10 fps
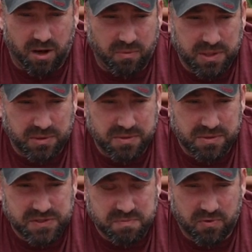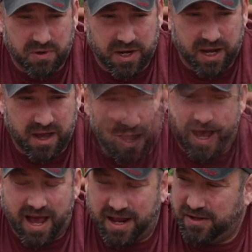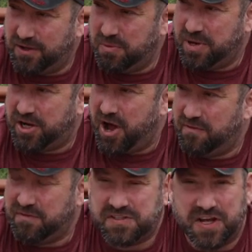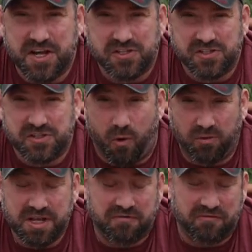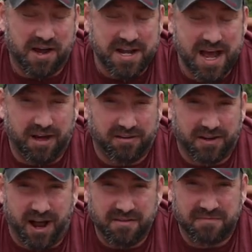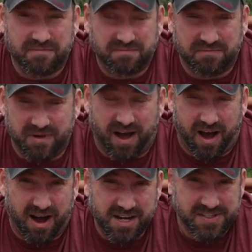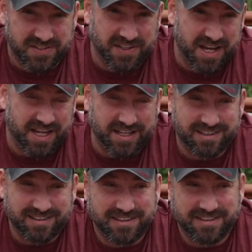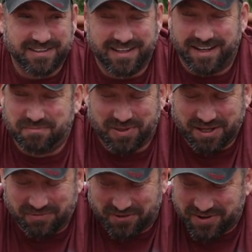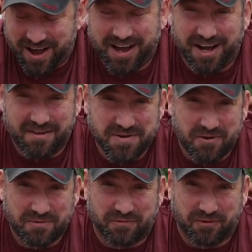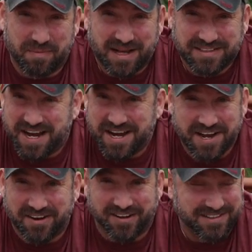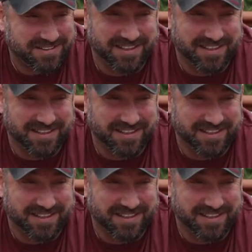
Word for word: up with Lou this morning, had a little bit of conversation, to only find out that I've honestly, believe it or not, I've known him for about ten years.